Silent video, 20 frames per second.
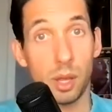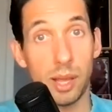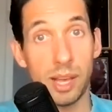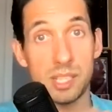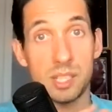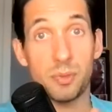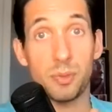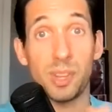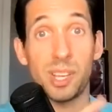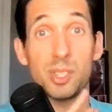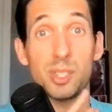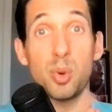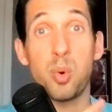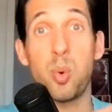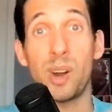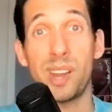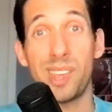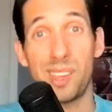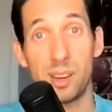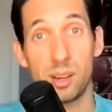ask for like
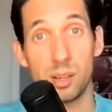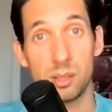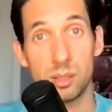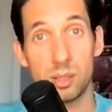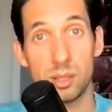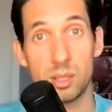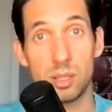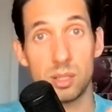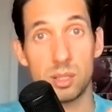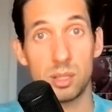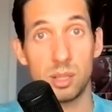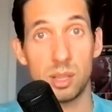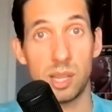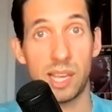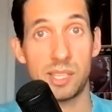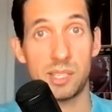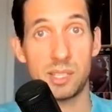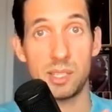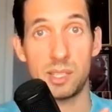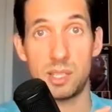20 years
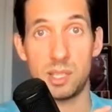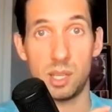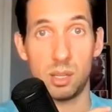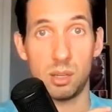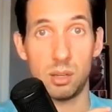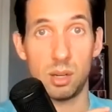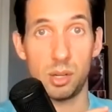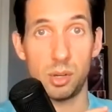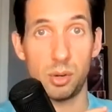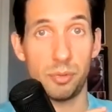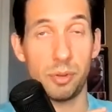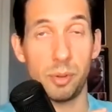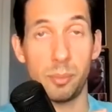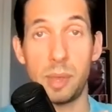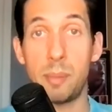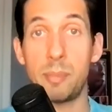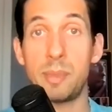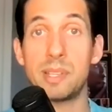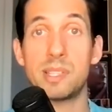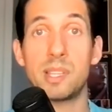licensing on your film.
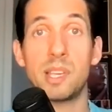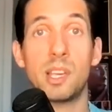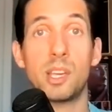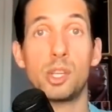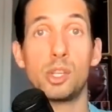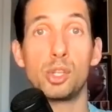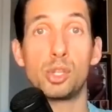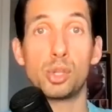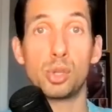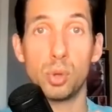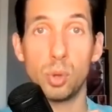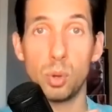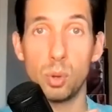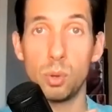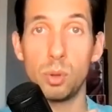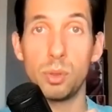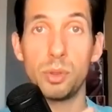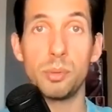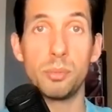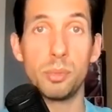That means they
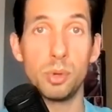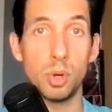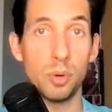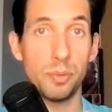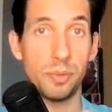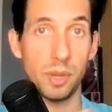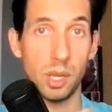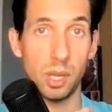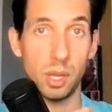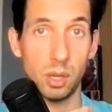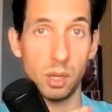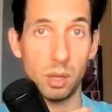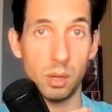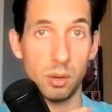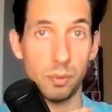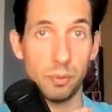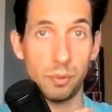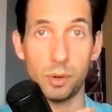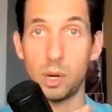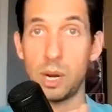control the movie
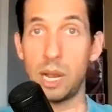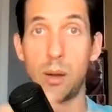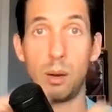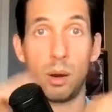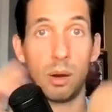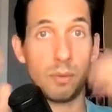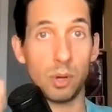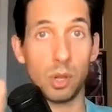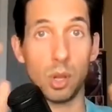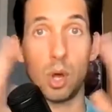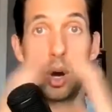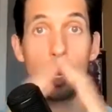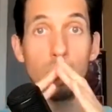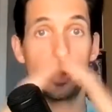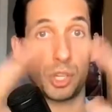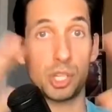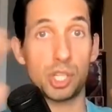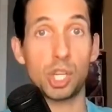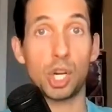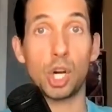for however
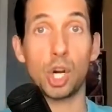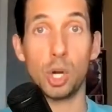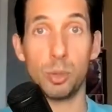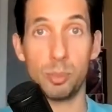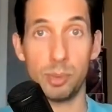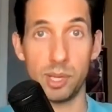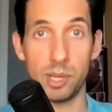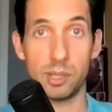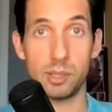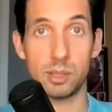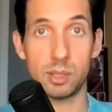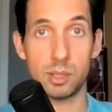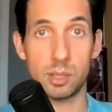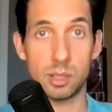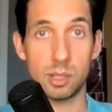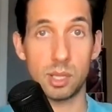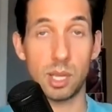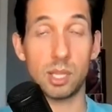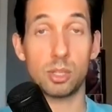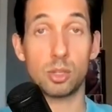long the term
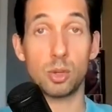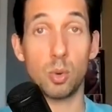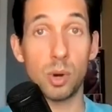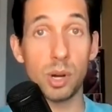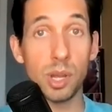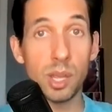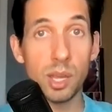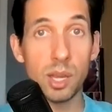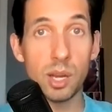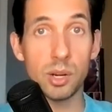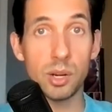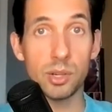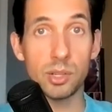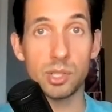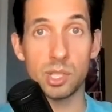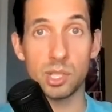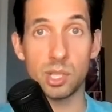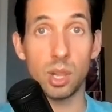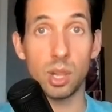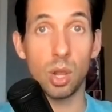is. And 20
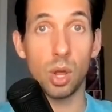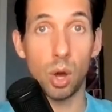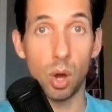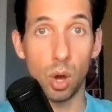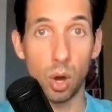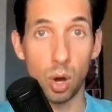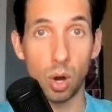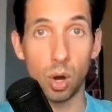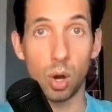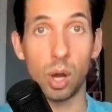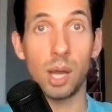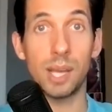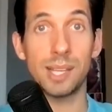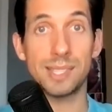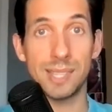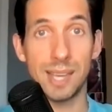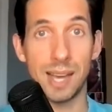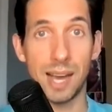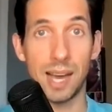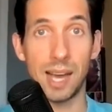years is a long
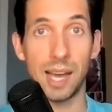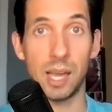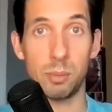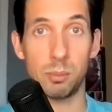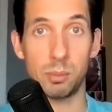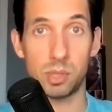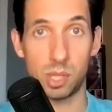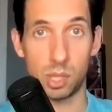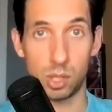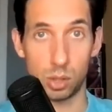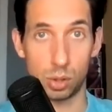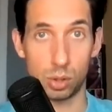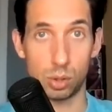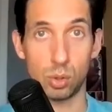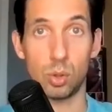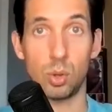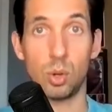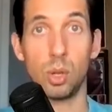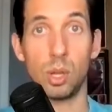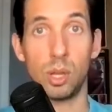time to
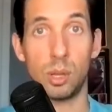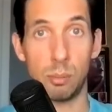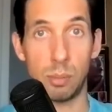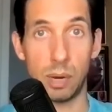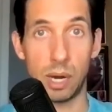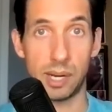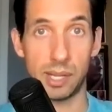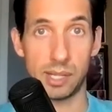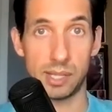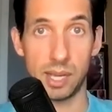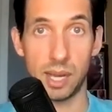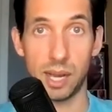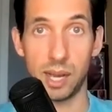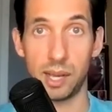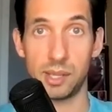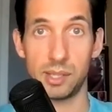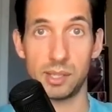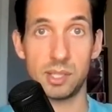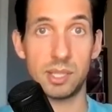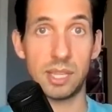control and
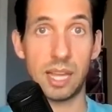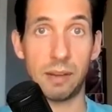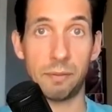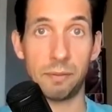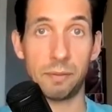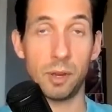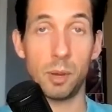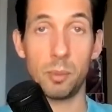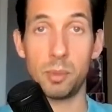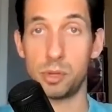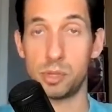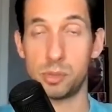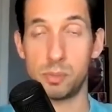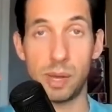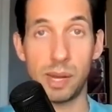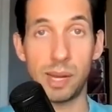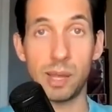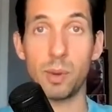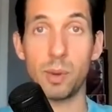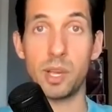monetize that film. And there's
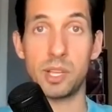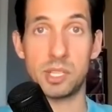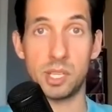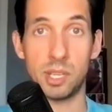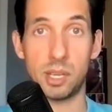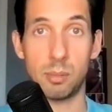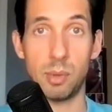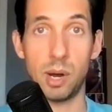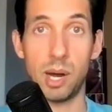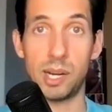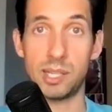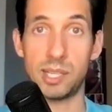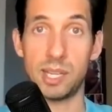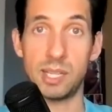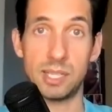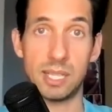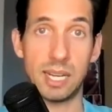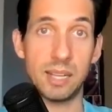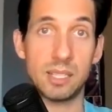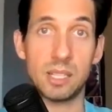many ways they can
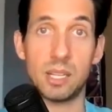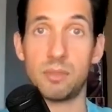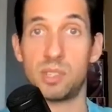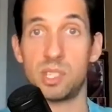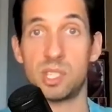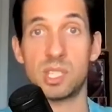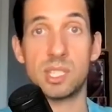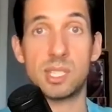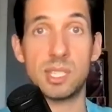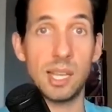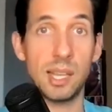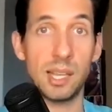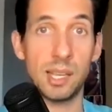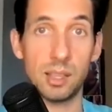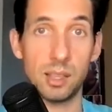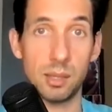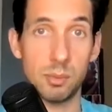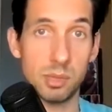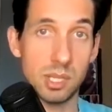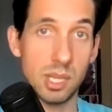monetize it outside of just
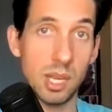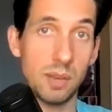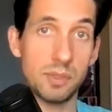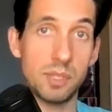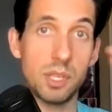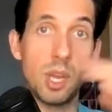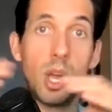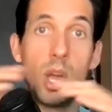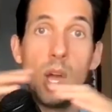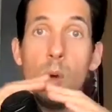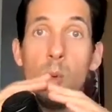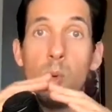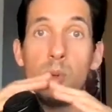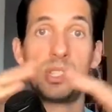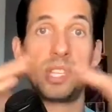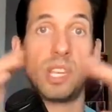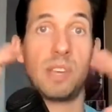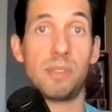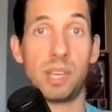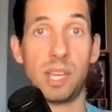selling it themselves.
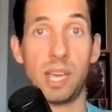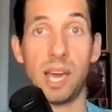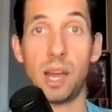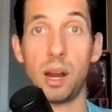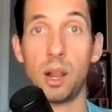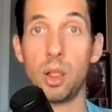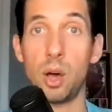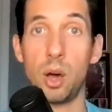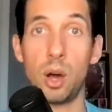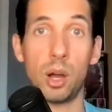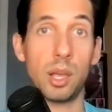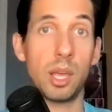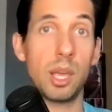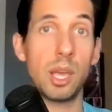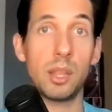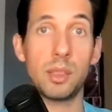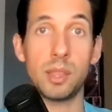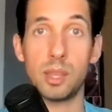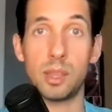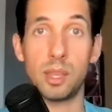Once they have a catalog,
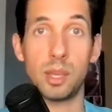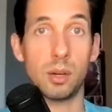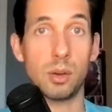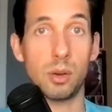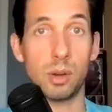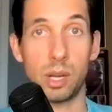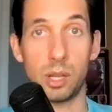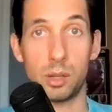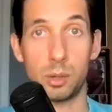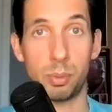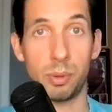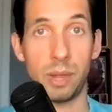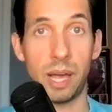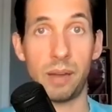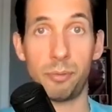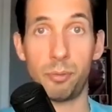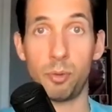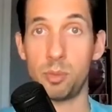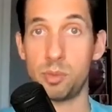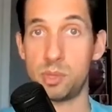they then go to other
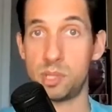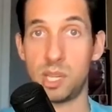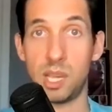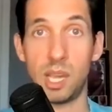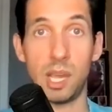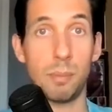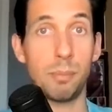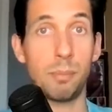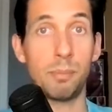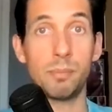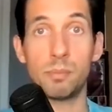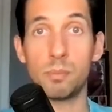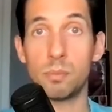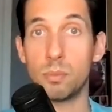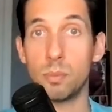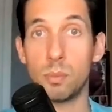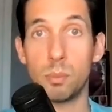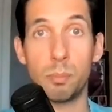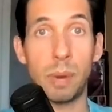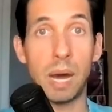platforms and say, hey,
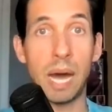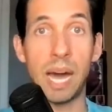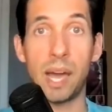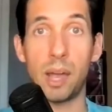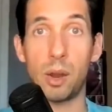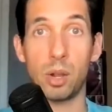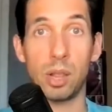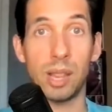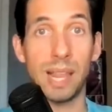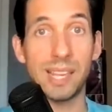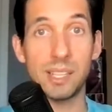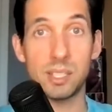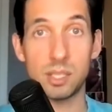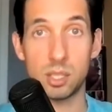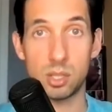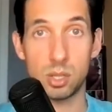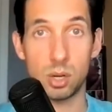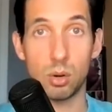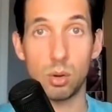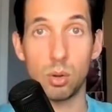buy or
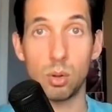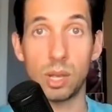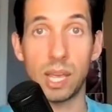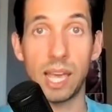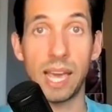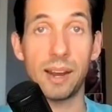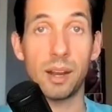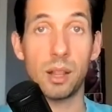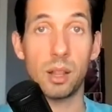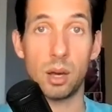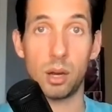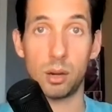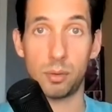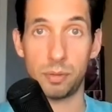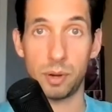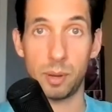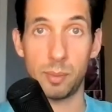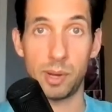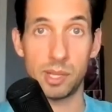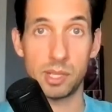license our whole catalog
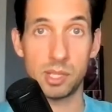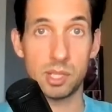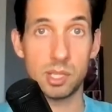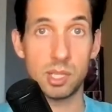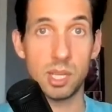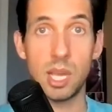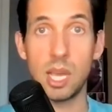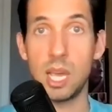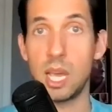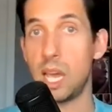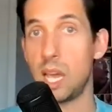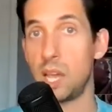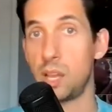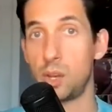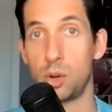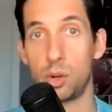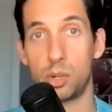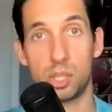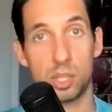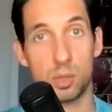from us.
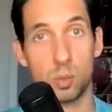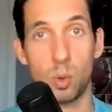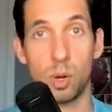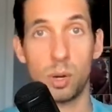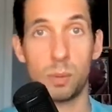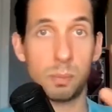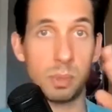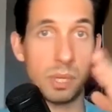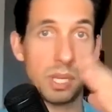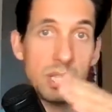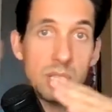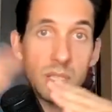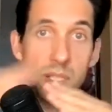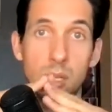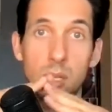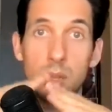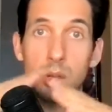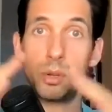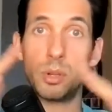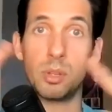And you're just one piece,
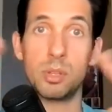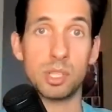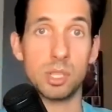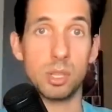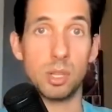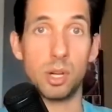including this